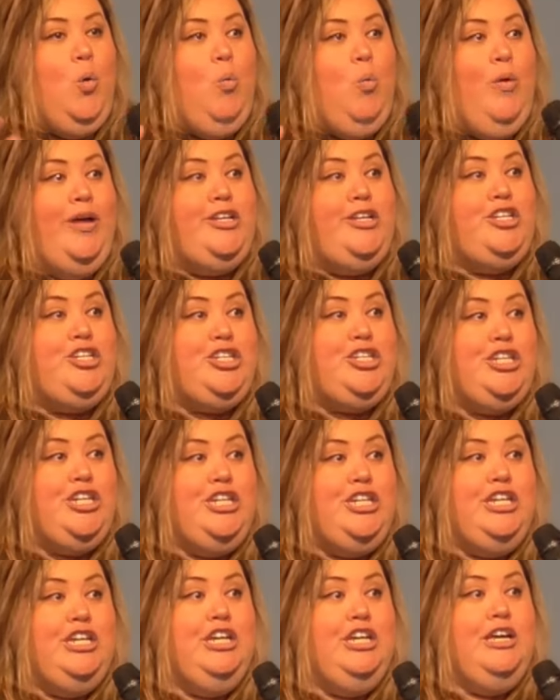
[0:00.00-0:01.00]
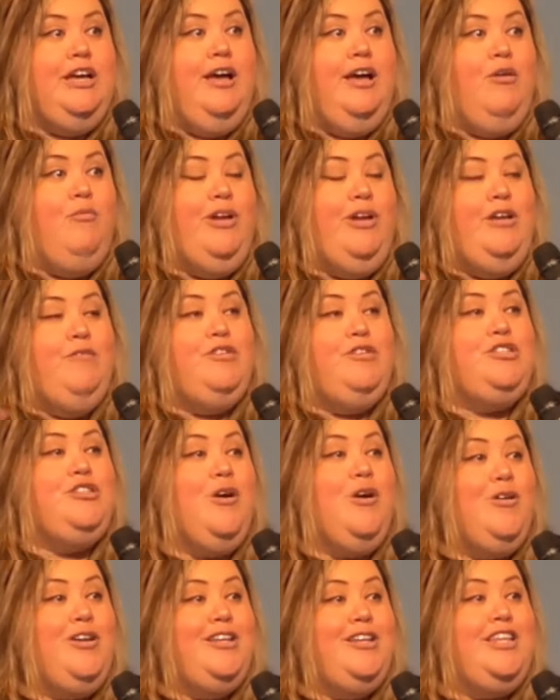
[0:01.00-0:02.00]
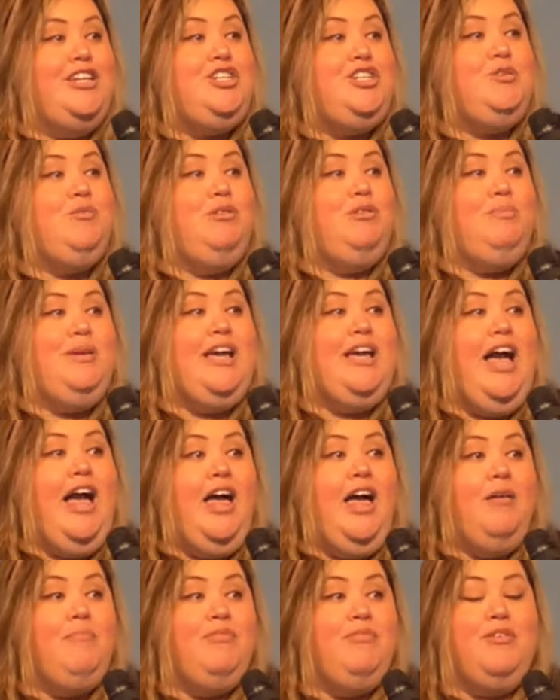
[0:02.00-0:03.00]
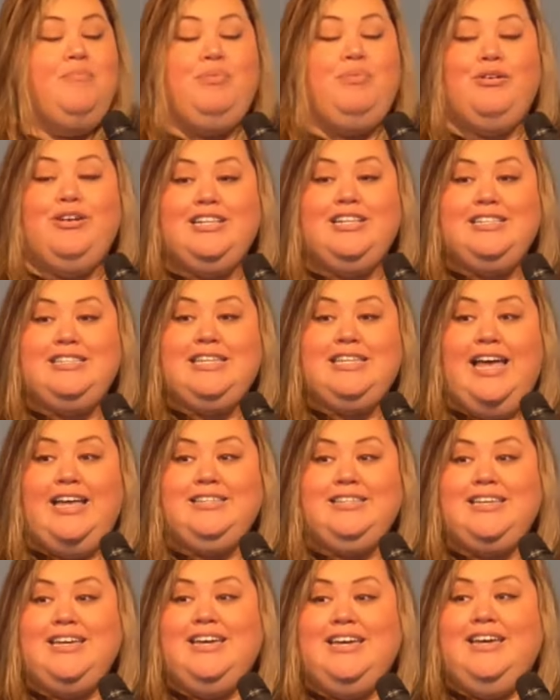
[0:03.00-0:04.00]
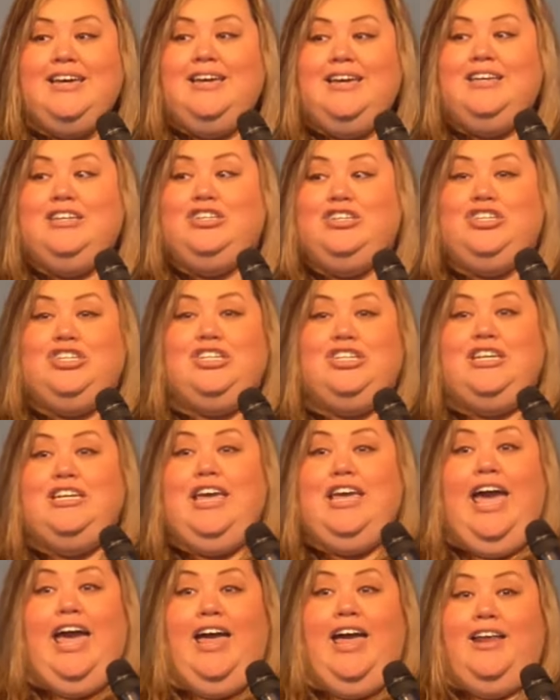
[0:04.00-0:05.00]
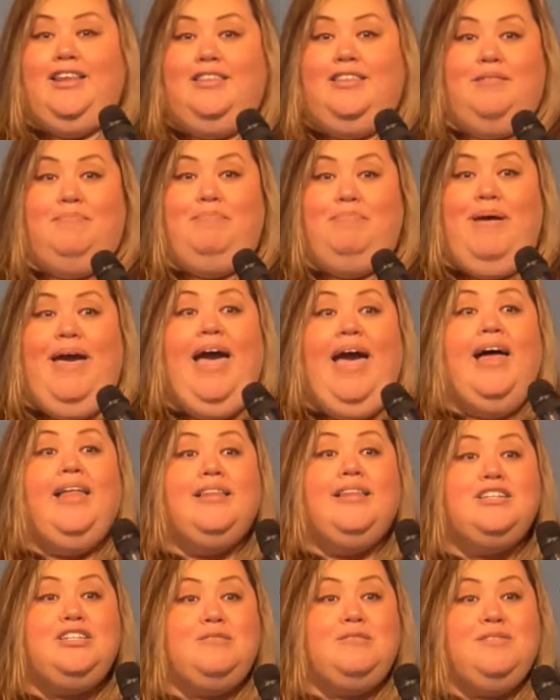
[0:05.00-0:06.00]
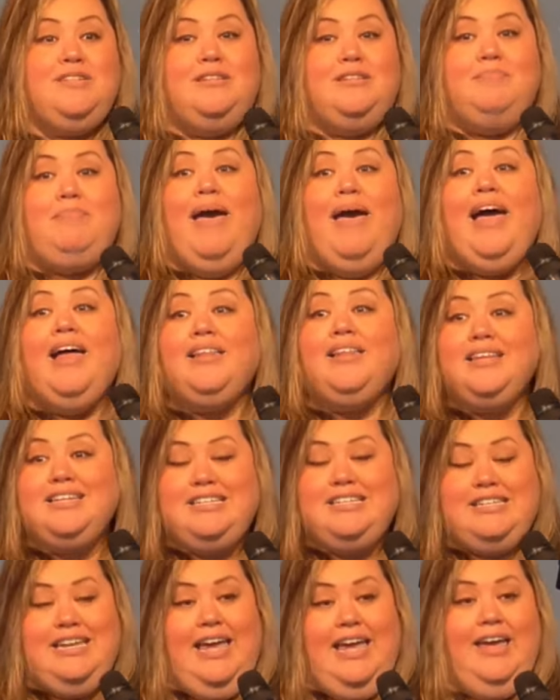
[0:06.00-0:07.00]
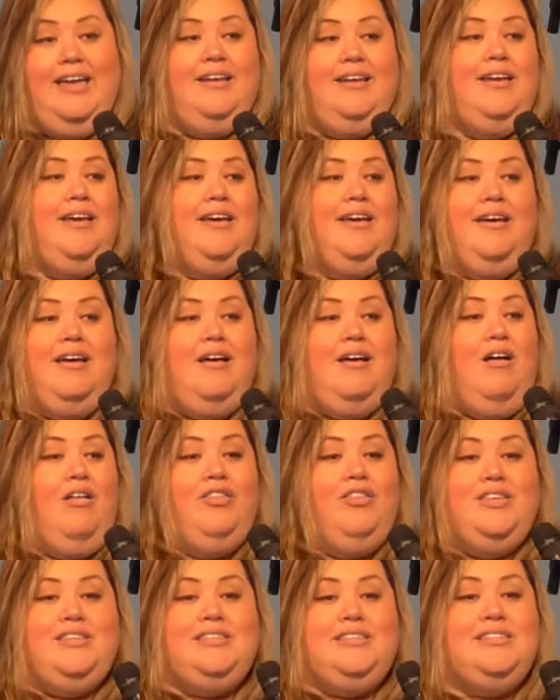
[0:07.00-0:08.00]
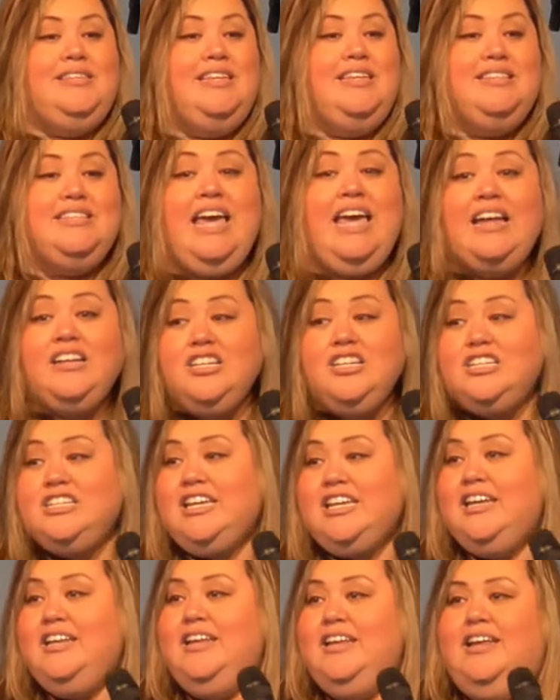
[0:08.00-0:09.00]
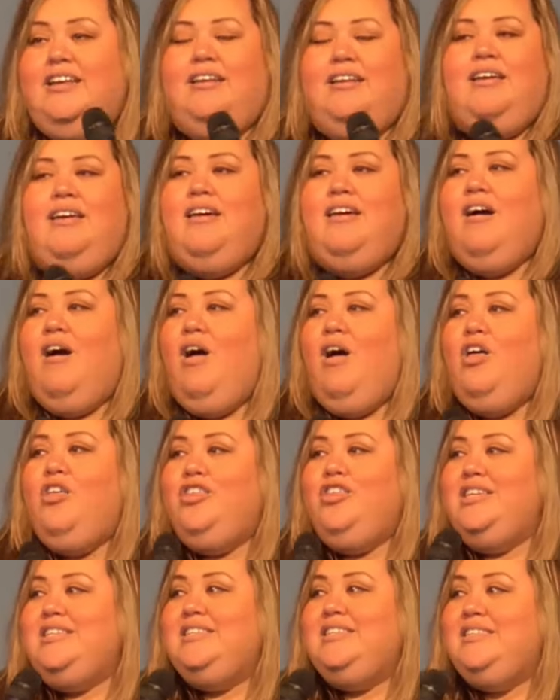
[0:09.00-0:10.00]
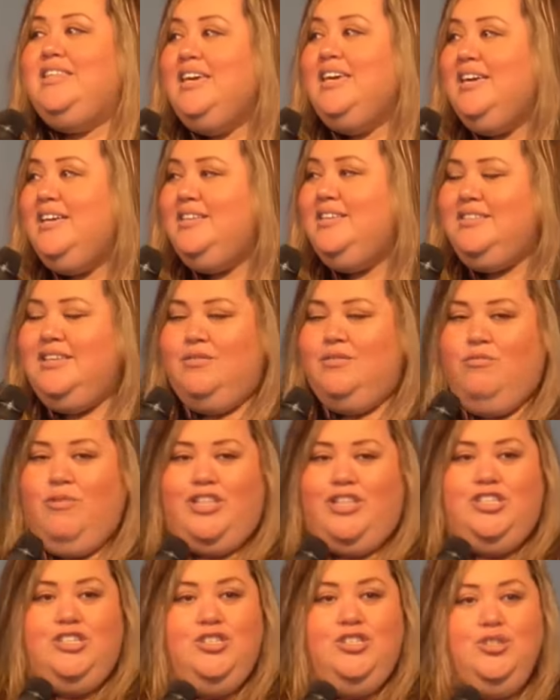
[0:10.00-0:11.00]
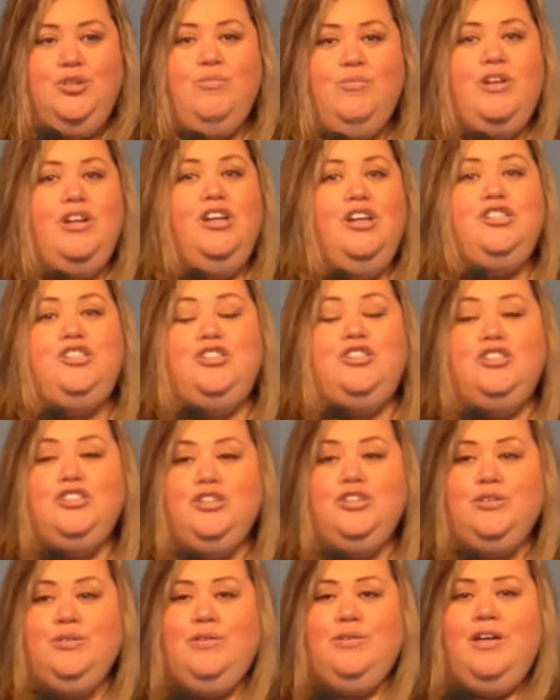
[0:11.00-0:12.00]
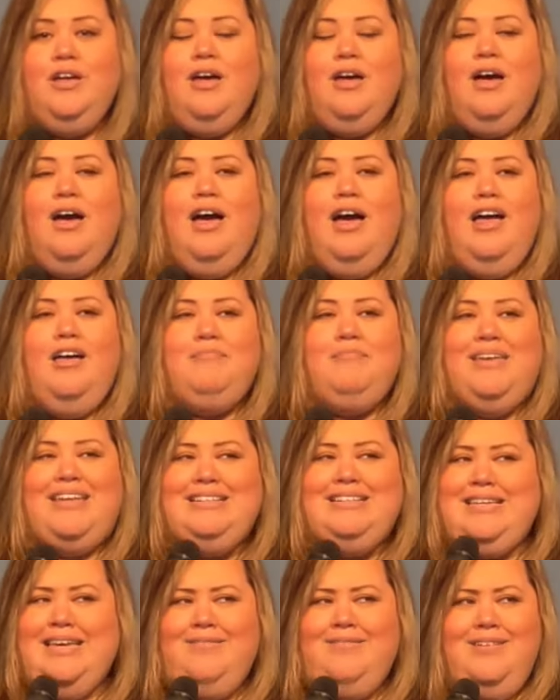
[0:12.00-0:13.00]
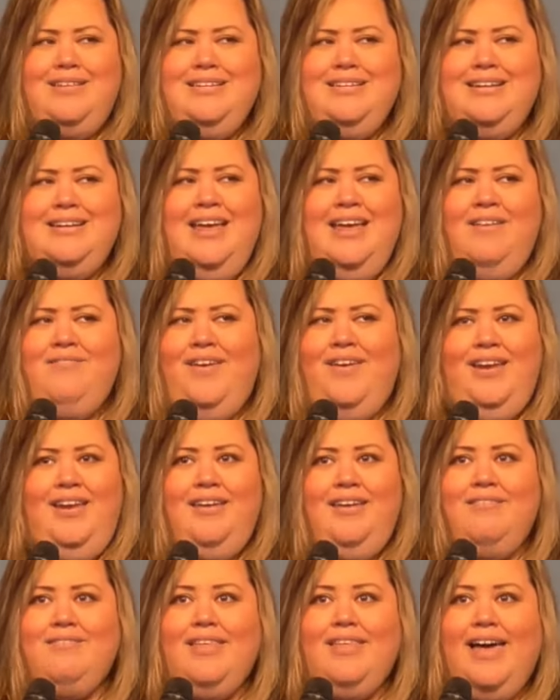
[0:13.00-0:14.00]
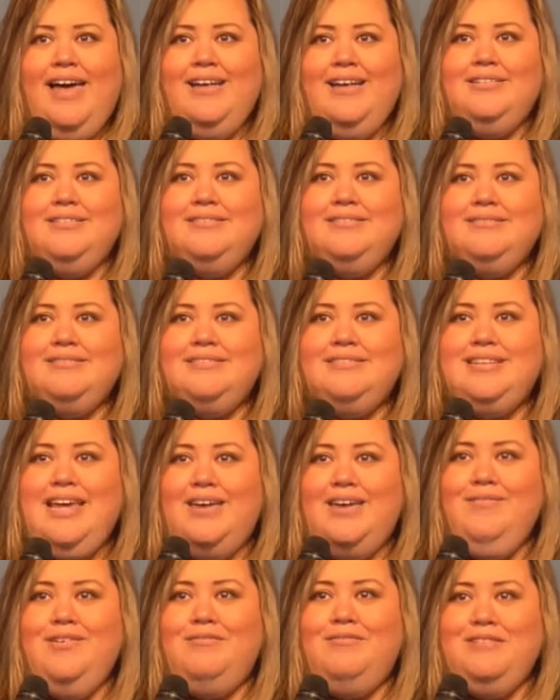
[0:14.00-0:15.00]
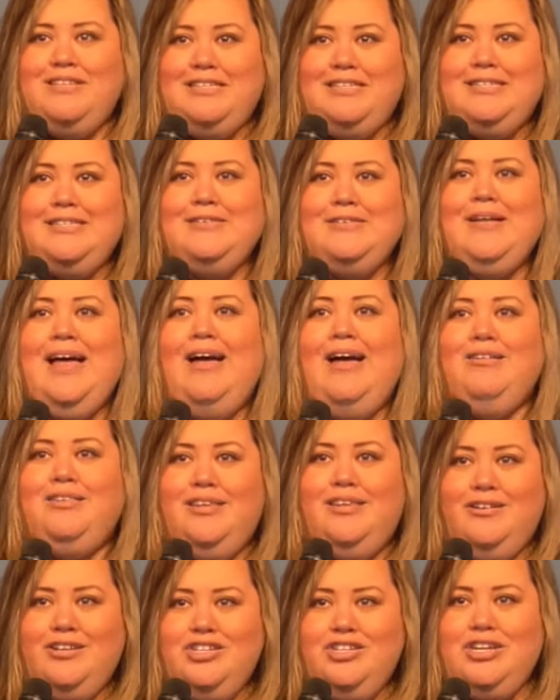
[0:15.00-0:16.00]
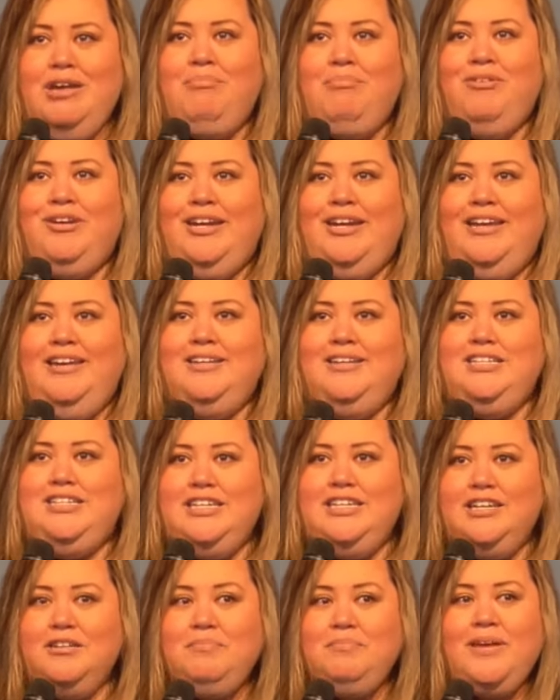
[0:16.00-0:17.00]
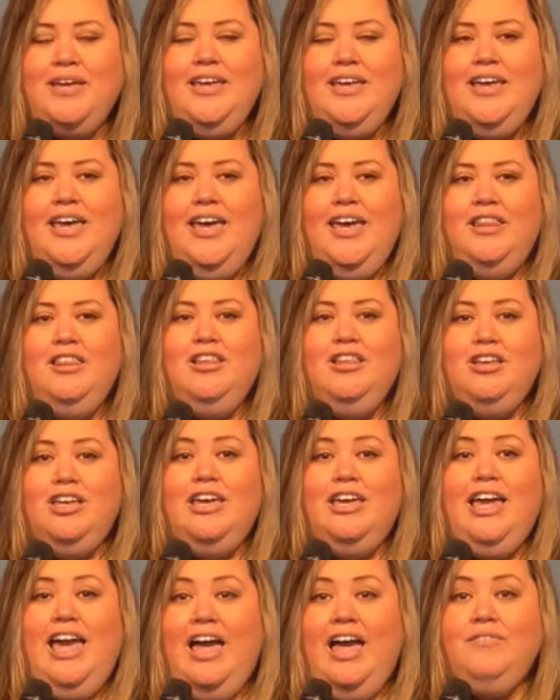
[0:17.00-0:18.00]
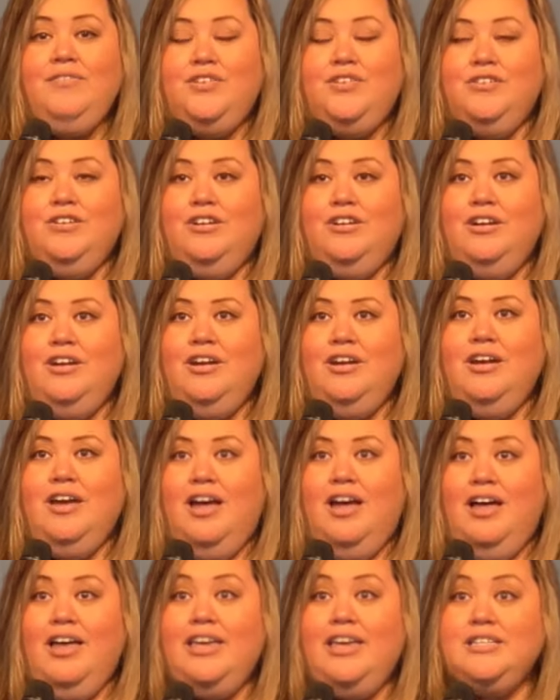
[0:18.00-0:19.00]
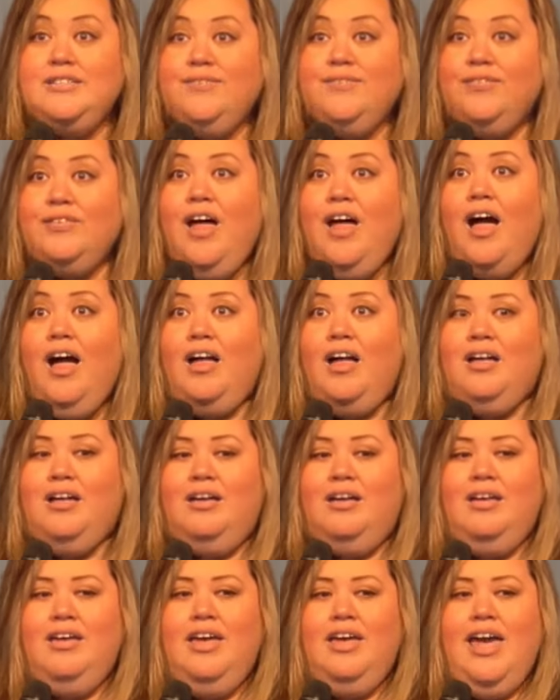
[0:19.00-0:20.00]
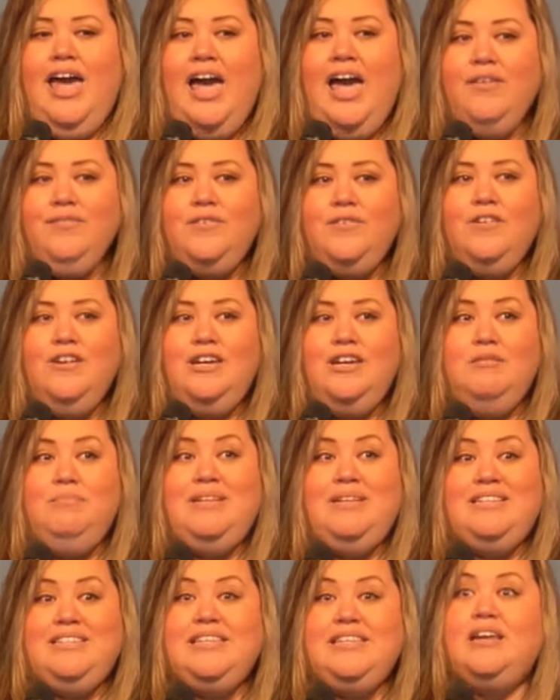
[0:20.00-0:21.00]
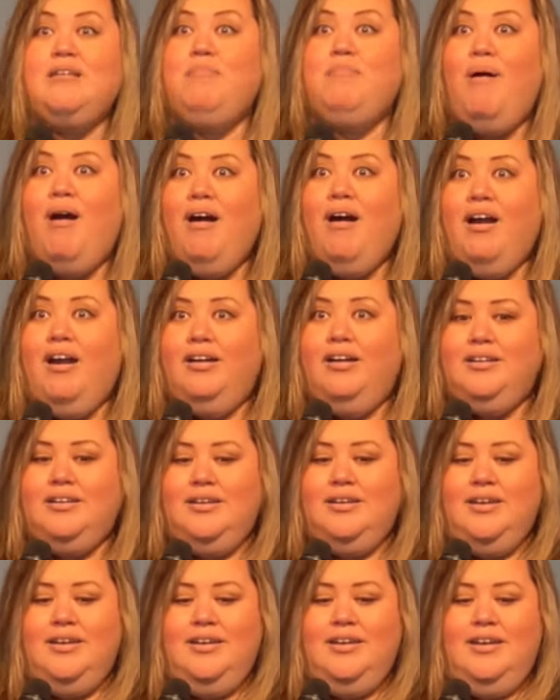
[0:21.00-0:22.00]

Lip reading: when it was noted that she would become the princess, she had the palace, she was at the palace, she had all this attention and all these things and what to do, what not to do. And David didn't have any of that. David was still out there shepherding sheep and looking after his flock after he'd been set apart.